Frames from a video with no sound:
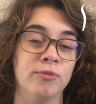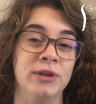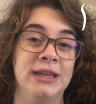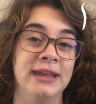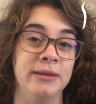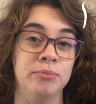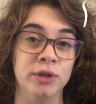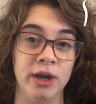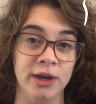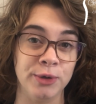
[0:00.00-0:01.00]
really light
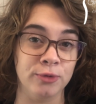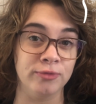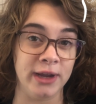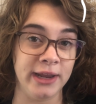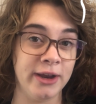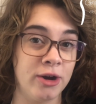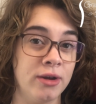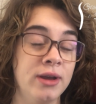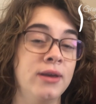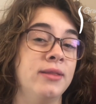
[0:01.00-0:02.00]
blonde or red hair,
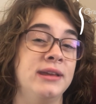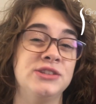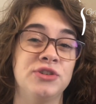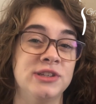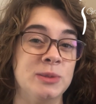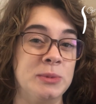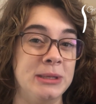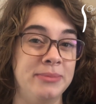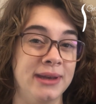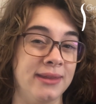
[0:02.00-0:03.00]
laser doesn't really
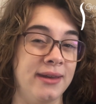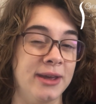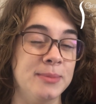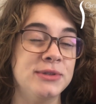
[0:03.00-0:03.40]
pick that up.